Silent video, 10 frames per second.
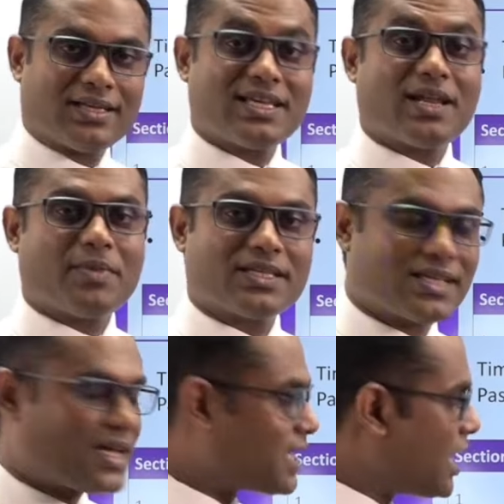
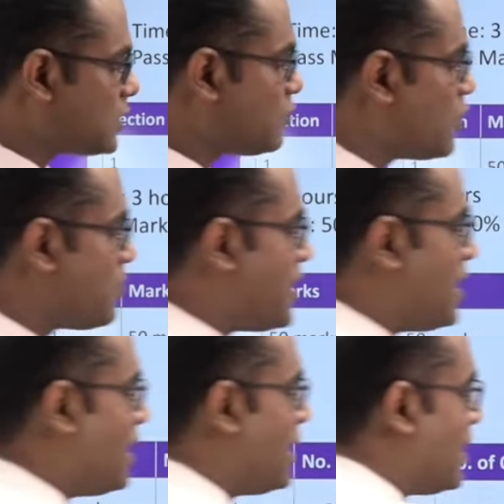syllabus areas would
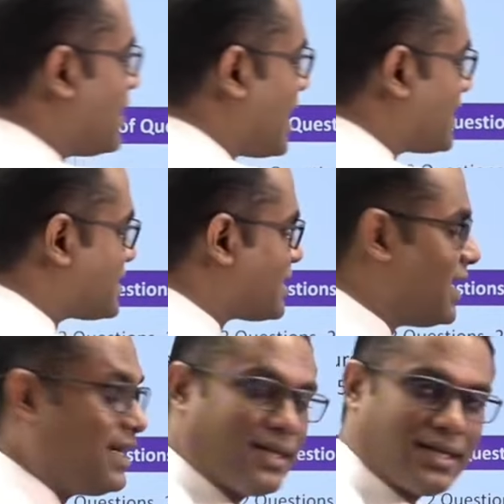be
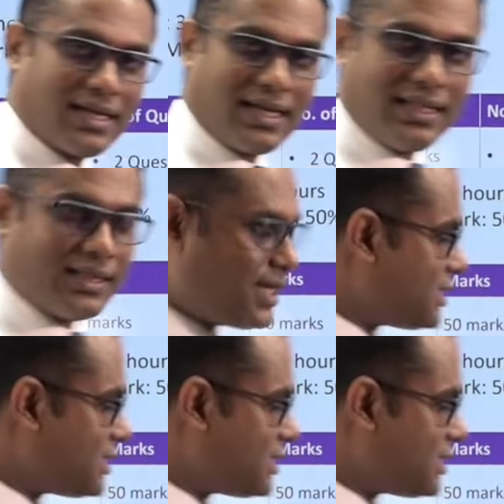tested in